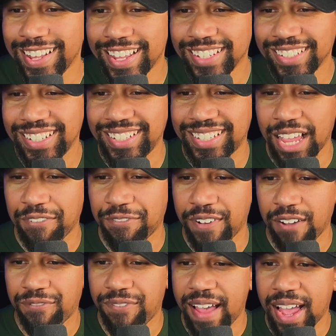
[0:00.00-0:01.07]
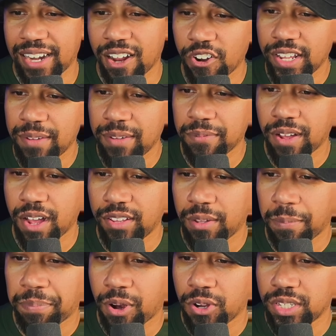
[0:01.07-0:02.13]
She say, fun fact, the only other
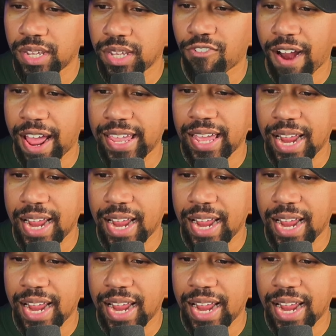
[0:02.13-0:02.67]
person Riot